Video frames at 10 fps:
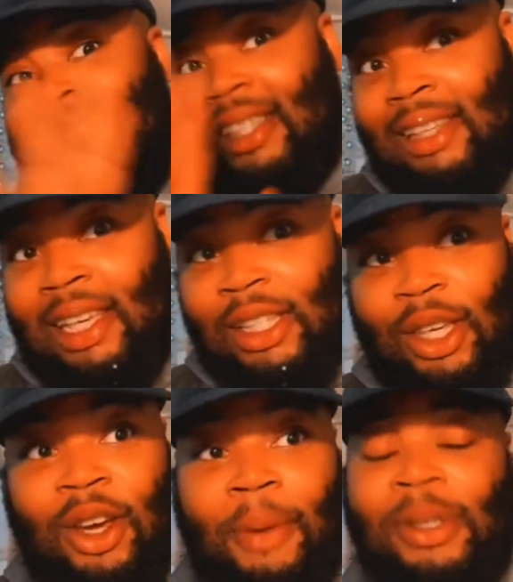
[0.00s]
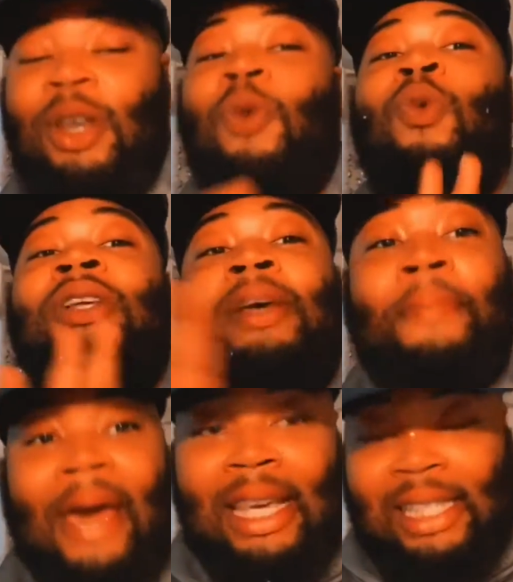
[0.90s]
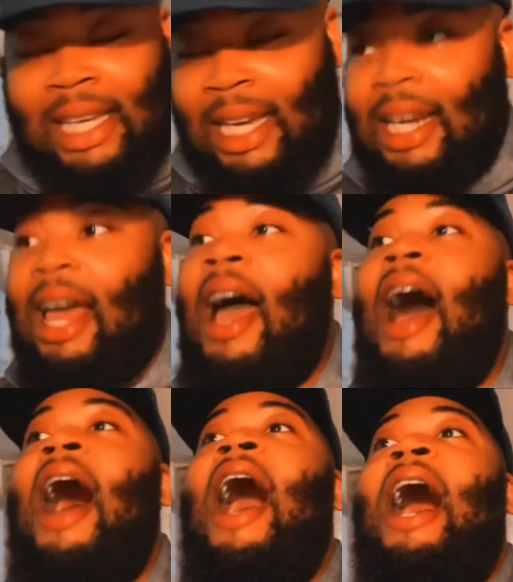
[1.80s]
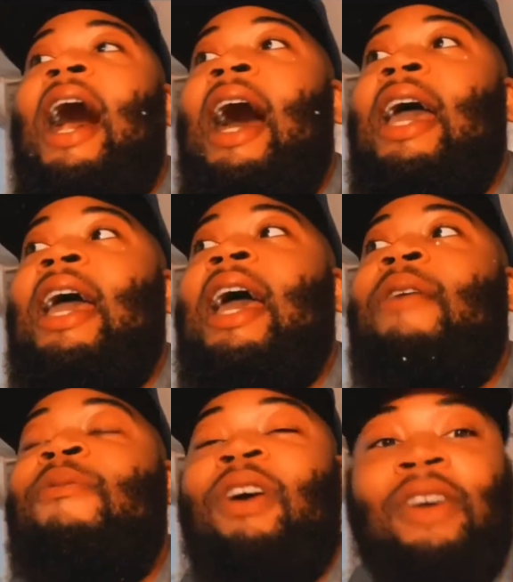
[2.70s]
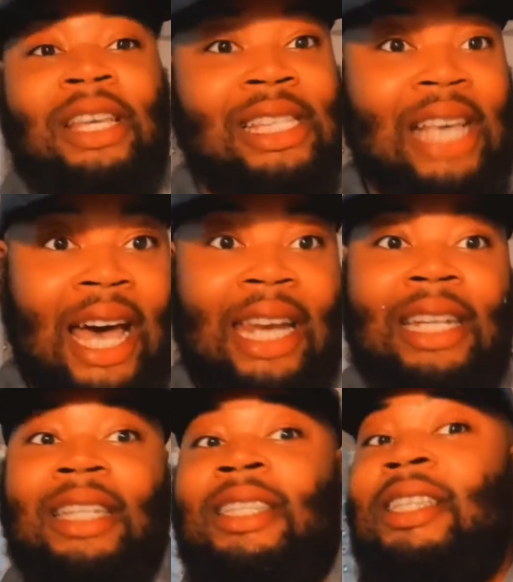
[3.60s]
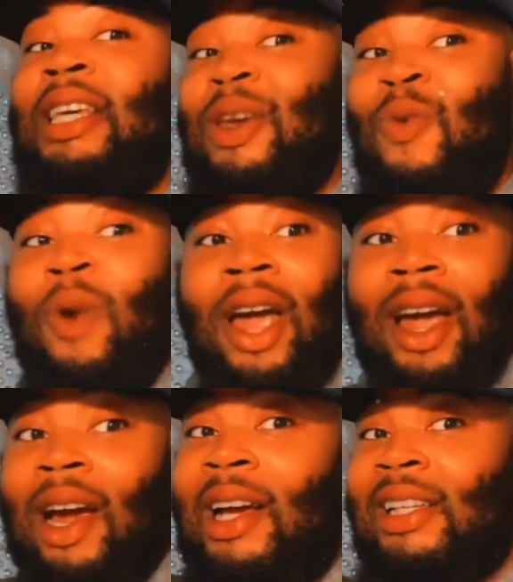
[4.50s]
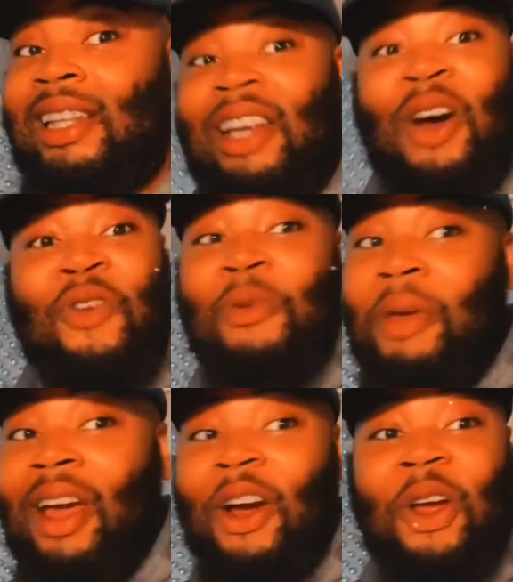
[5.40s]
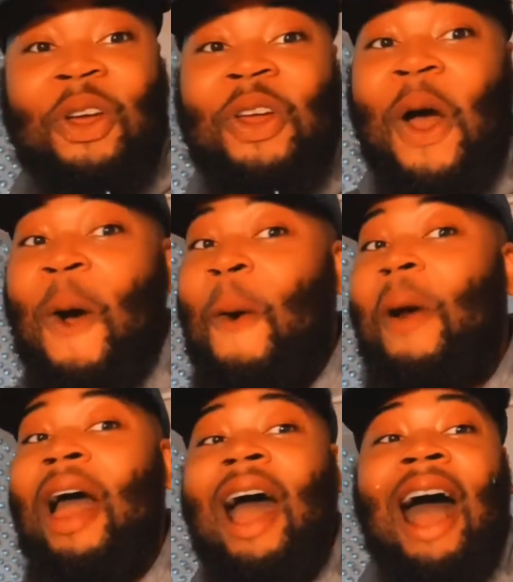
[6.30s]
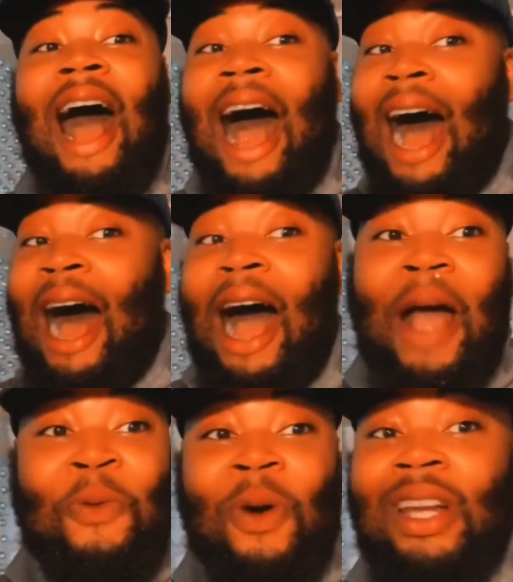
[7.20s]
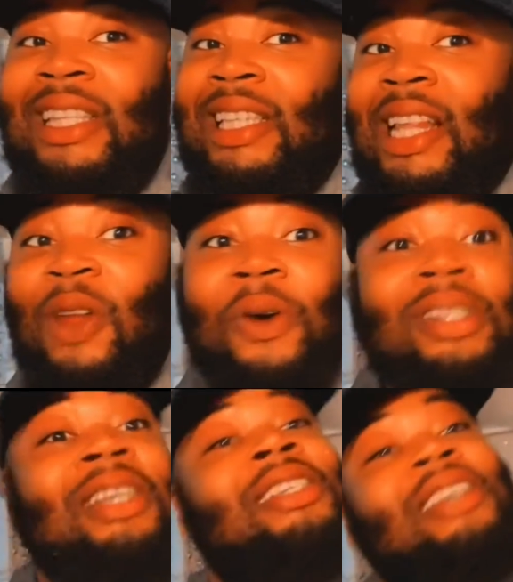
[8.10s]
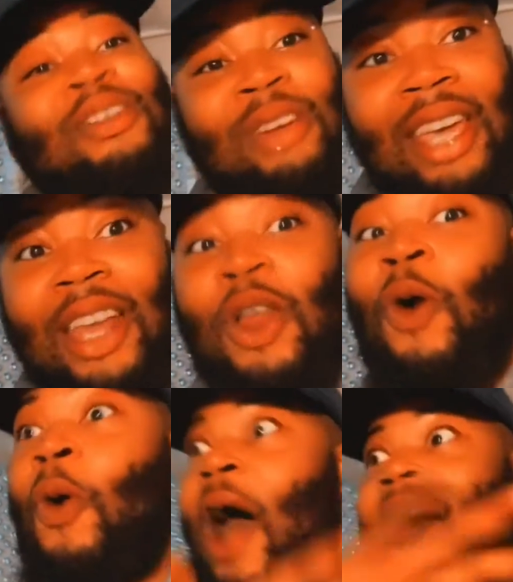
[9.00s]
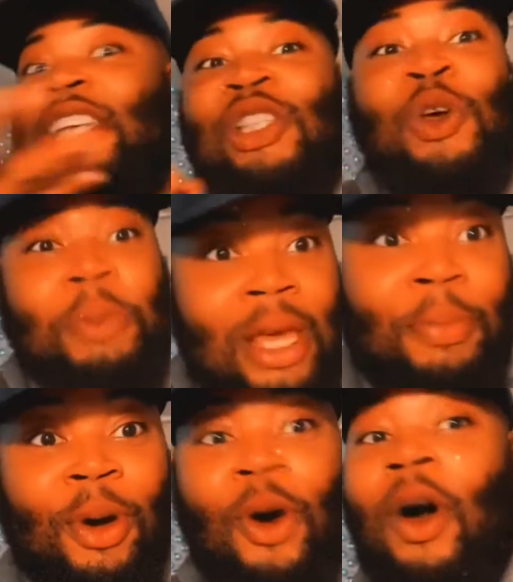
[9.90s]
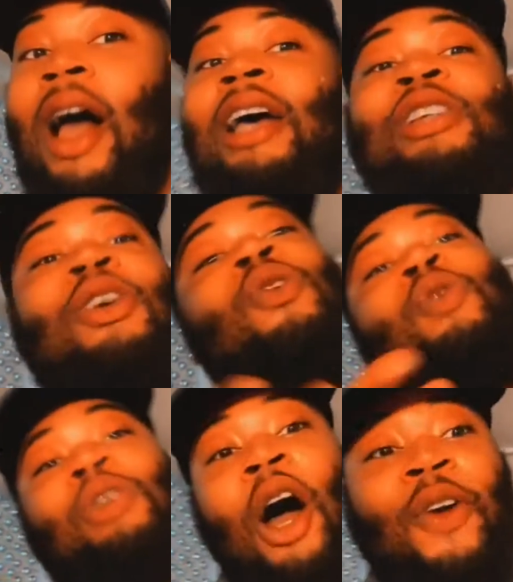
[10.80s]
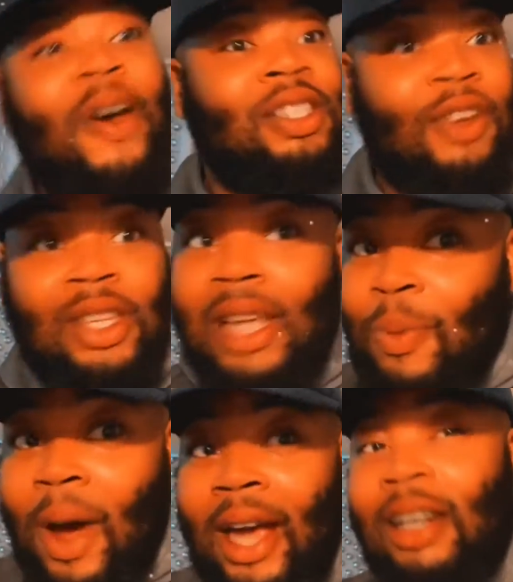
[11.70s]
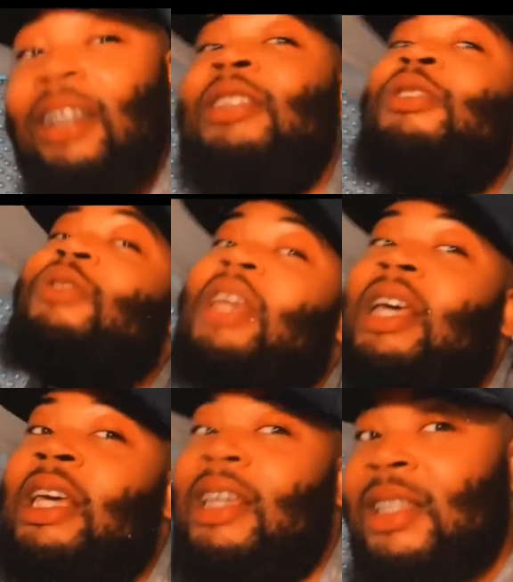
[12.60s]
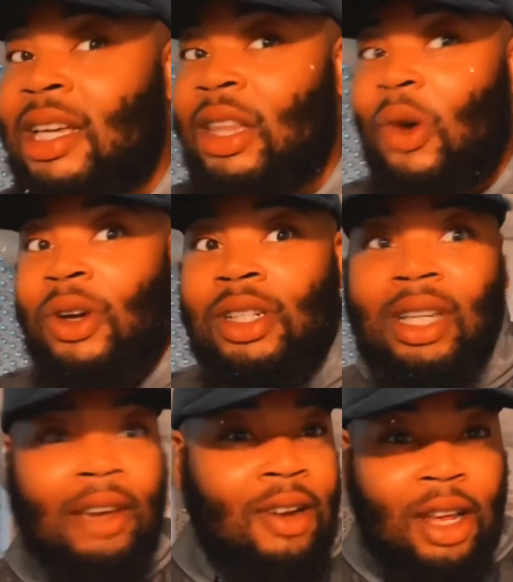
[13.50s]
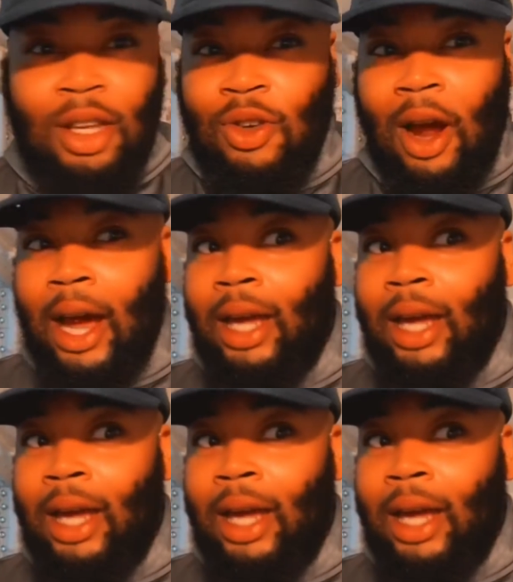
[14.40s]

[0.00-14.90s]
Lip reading: Insecure episode was amazing. I am very excited to see where it's going to go from here, you know? I want to see Lawrence and Issa rekindle as new people. So are you guys feeling the same way? Do you think Issa and Lawrence should give it another try?